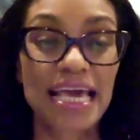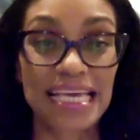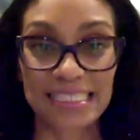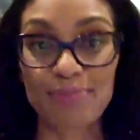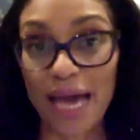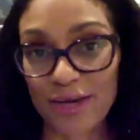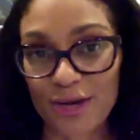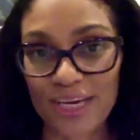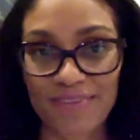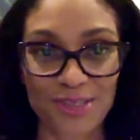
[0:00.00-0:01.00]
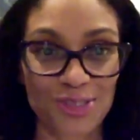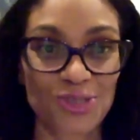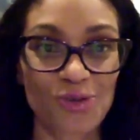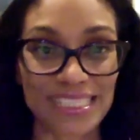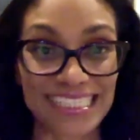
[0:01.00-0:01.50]
It's better if you
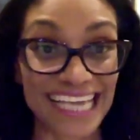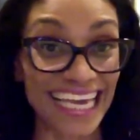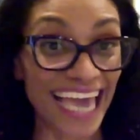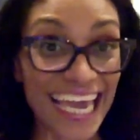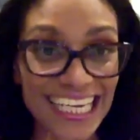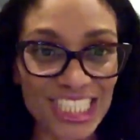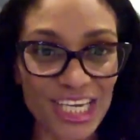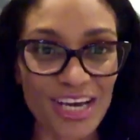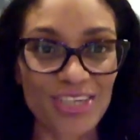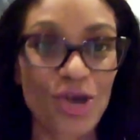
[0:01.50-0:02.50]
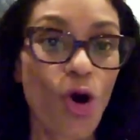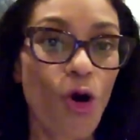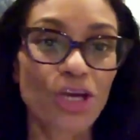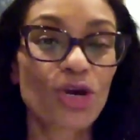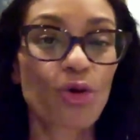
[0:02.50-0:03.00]
do a staycation or
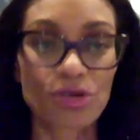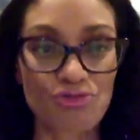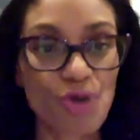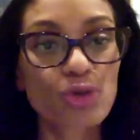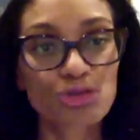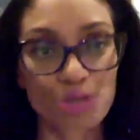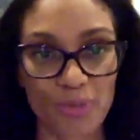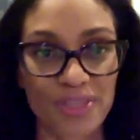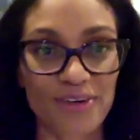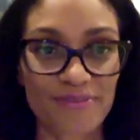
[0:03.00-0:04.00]
you go on a road trip with your